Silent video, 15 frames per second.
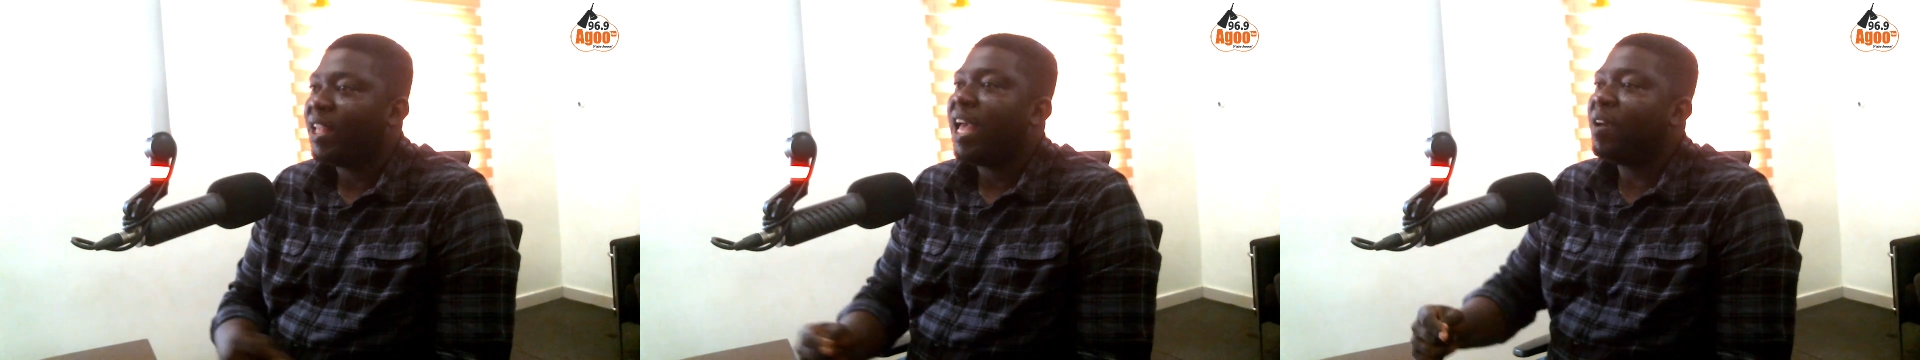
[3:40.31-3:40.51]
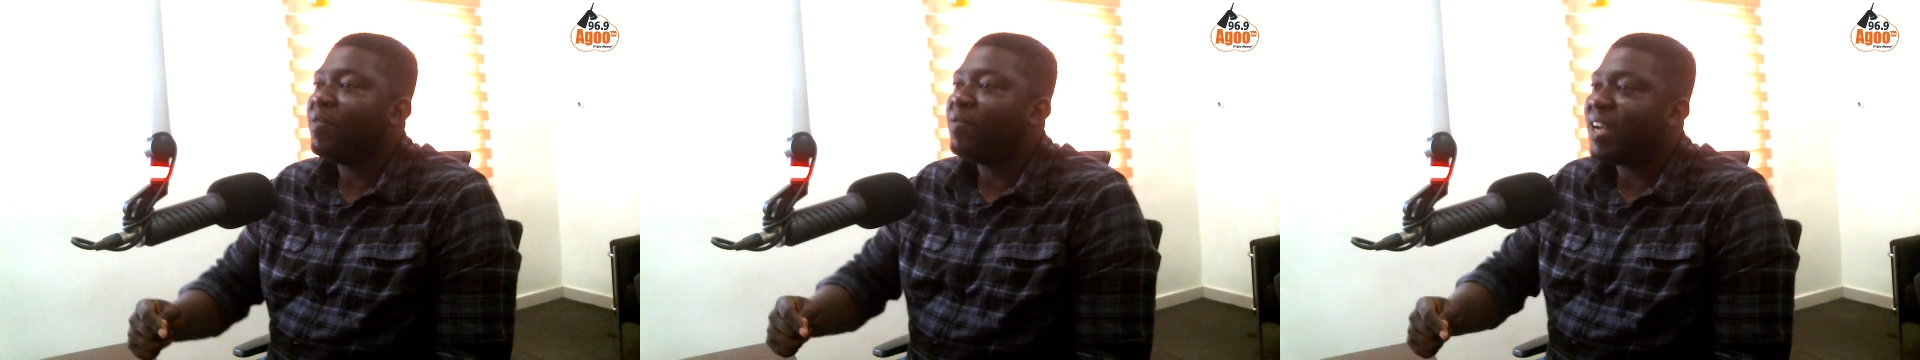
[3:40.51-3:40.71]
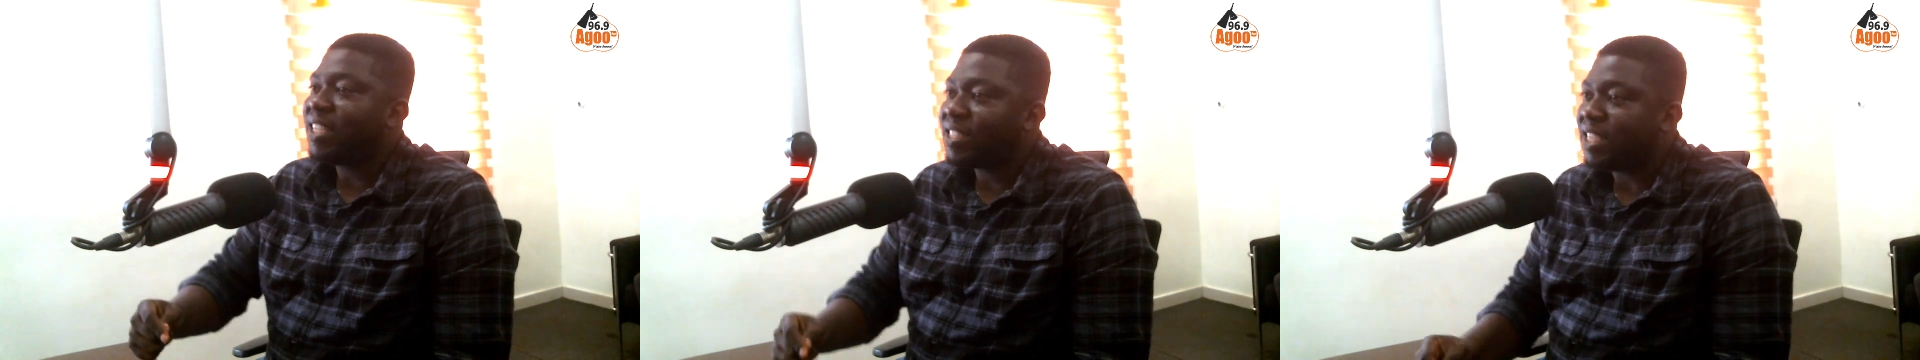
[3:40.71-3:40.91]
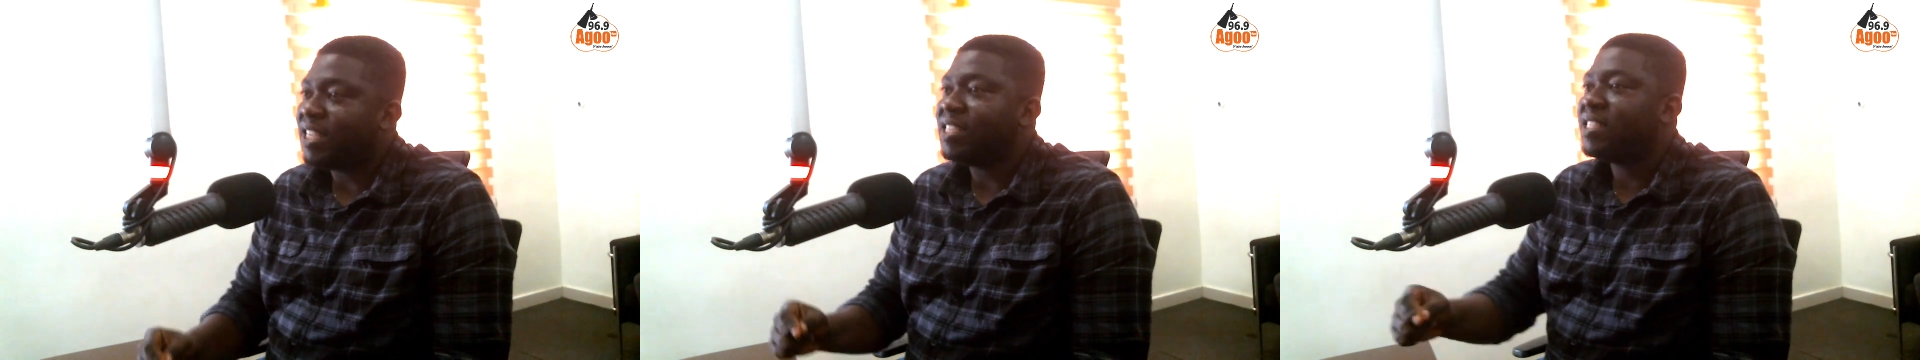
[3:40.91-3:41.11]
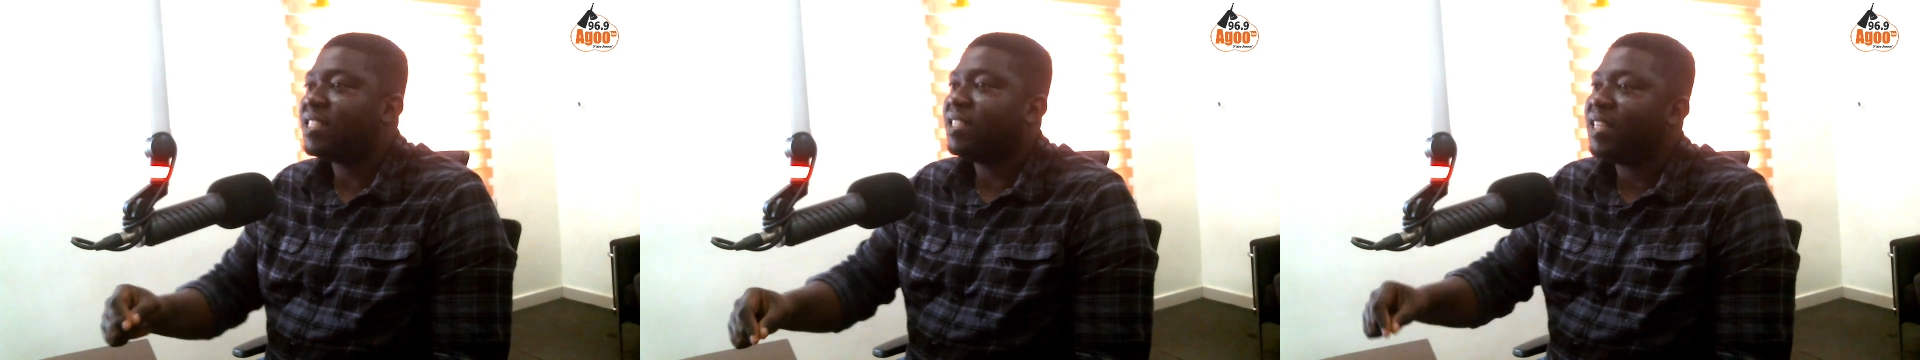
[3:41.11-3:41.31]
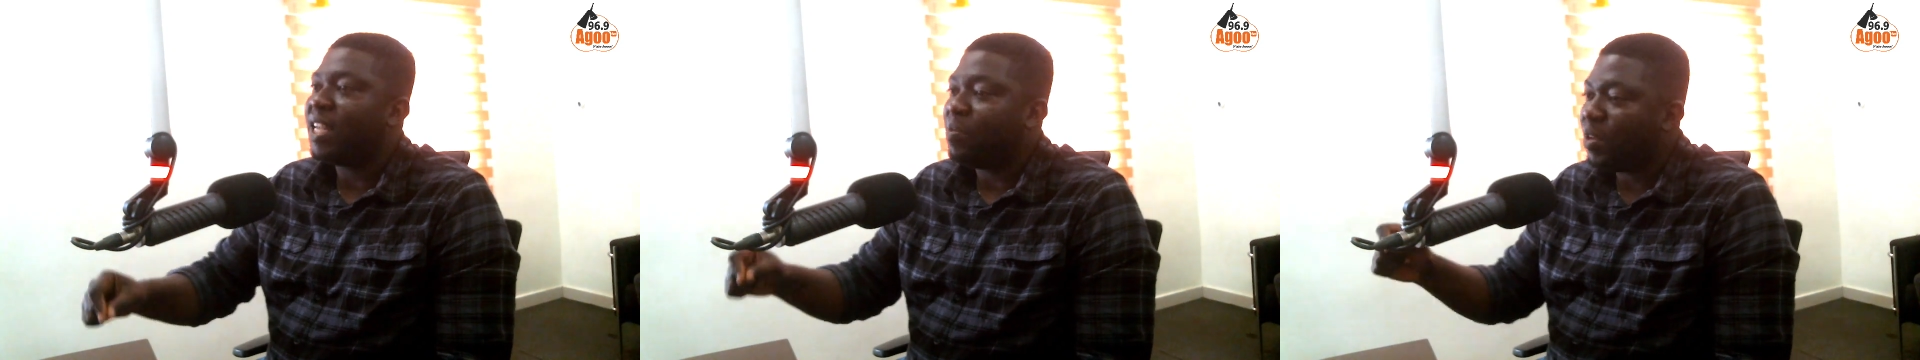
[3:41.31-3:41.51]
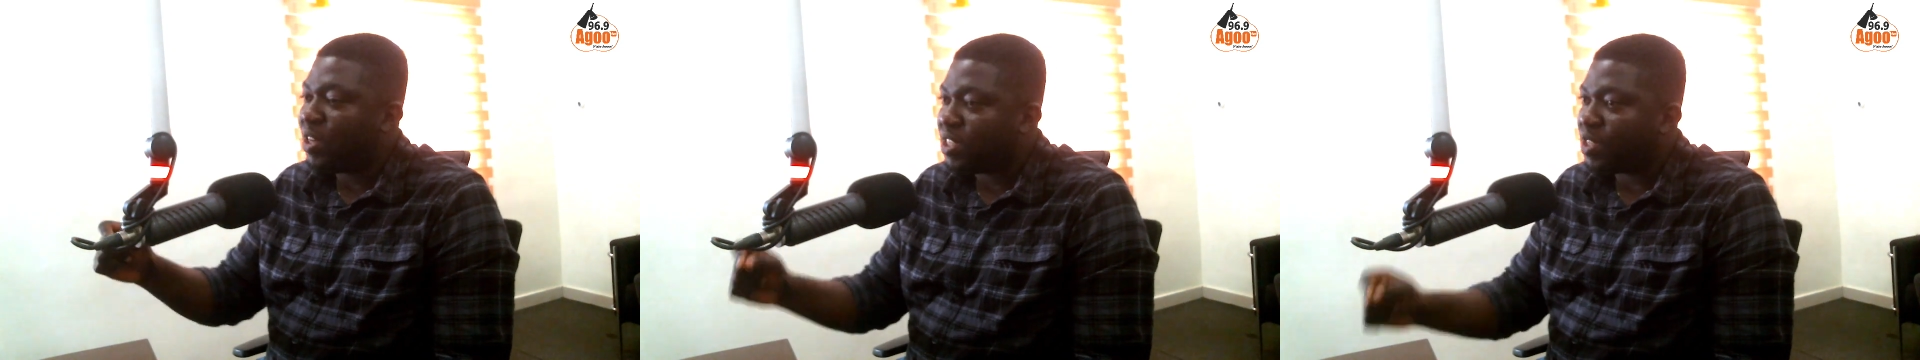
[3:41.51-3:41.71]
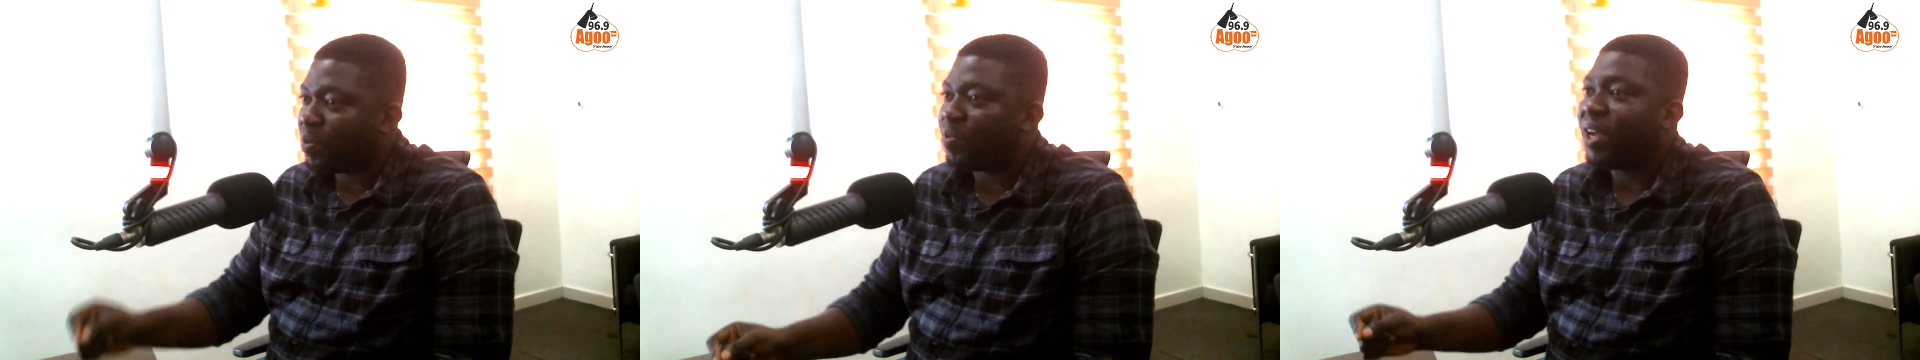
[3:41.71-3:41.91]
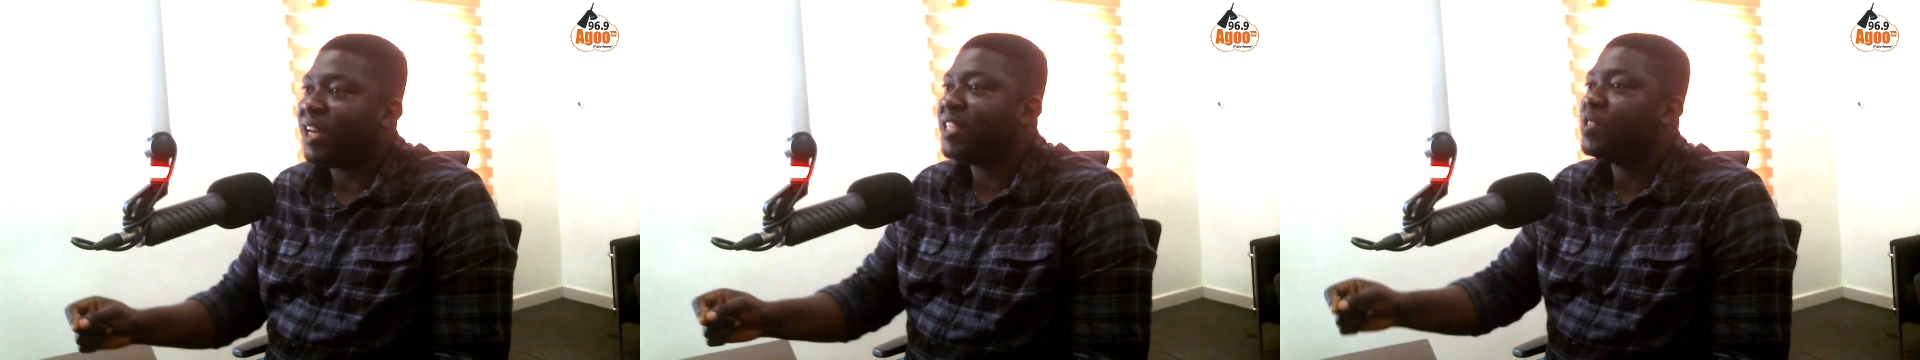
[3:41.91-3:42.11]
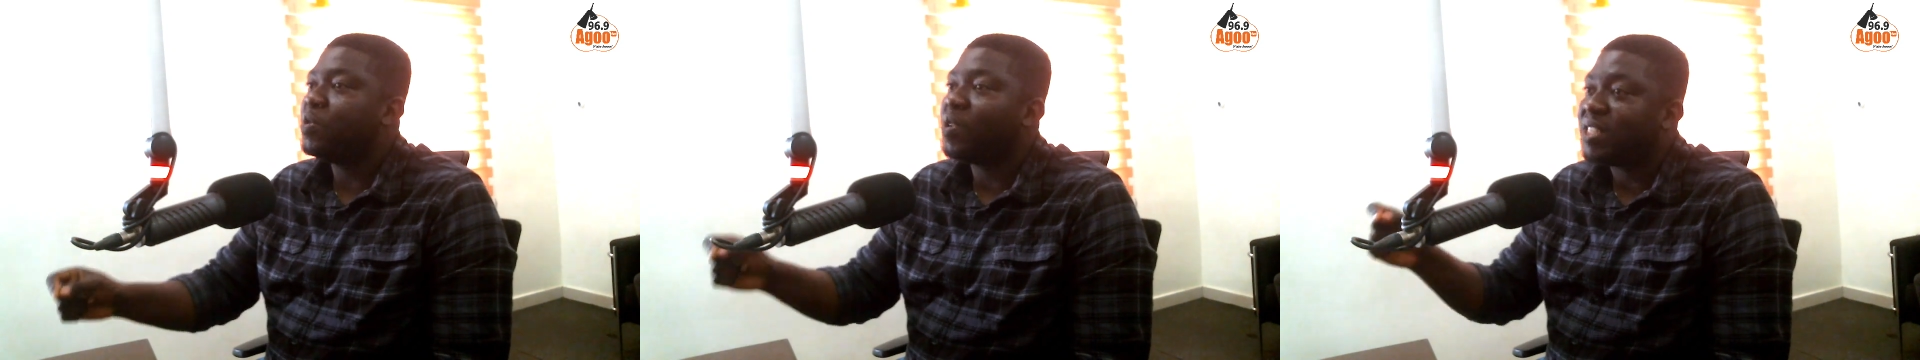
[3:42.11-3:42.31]
Ever since the
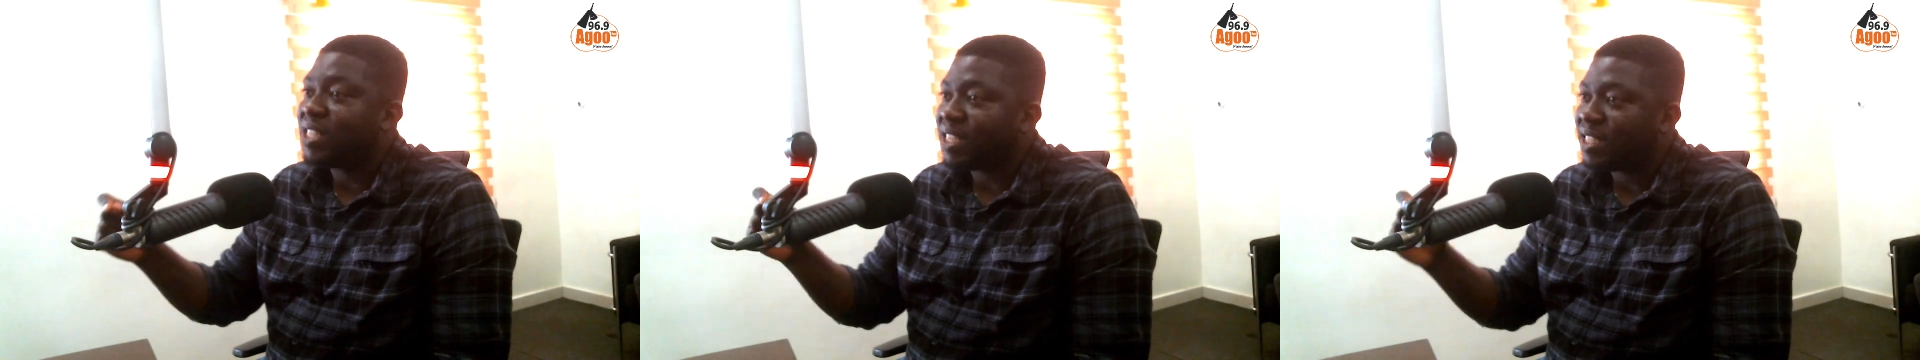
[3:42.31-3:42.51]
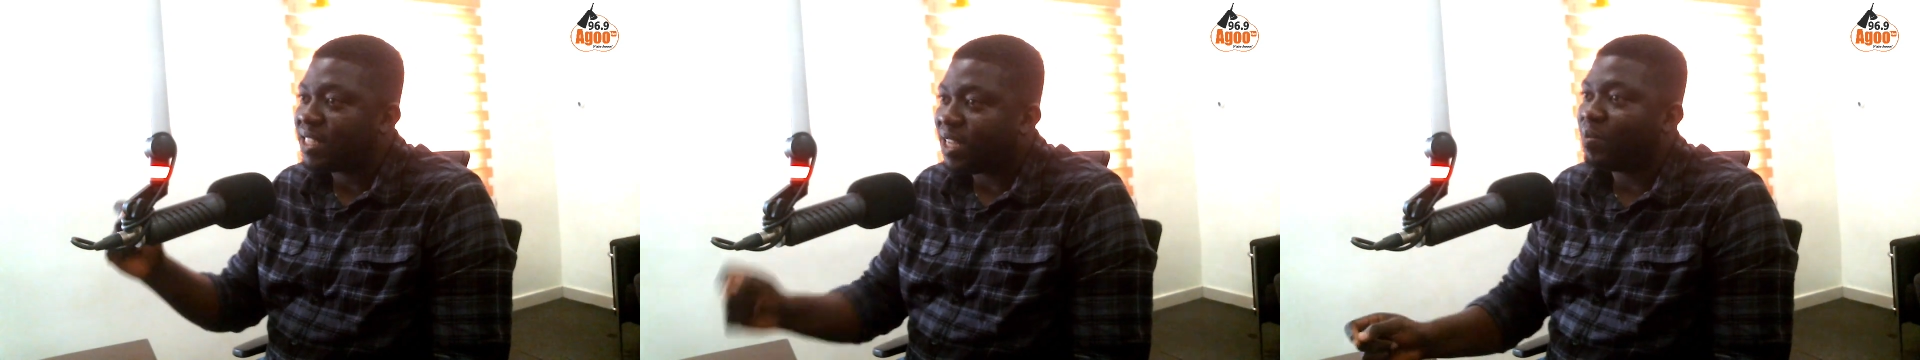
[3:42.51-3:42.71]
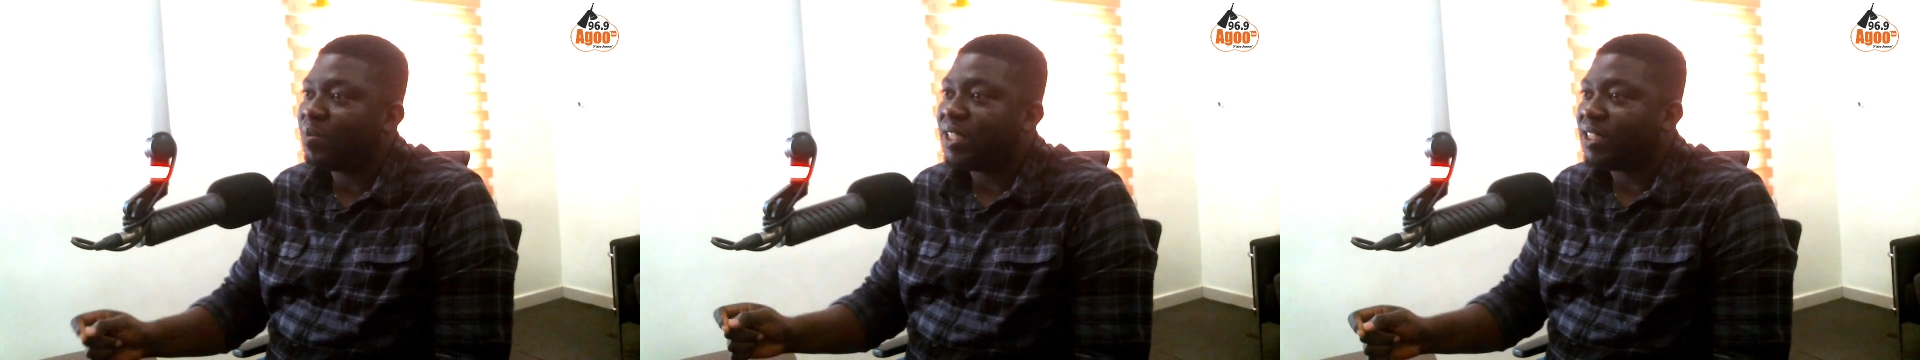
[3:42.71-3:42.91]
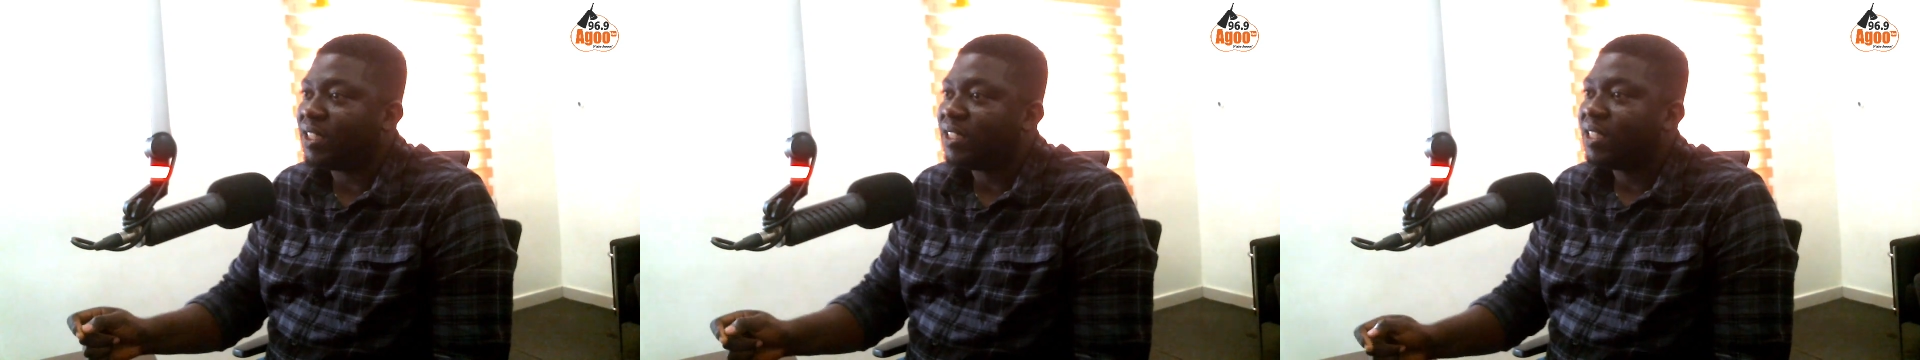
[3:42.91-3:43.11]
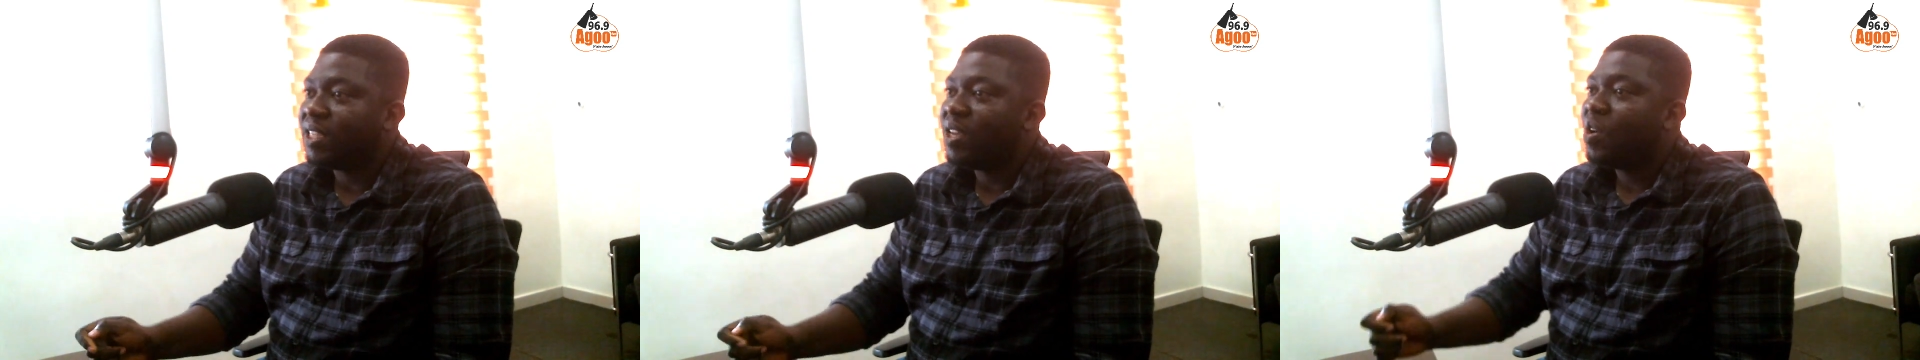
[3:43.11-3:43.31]
municipality was established.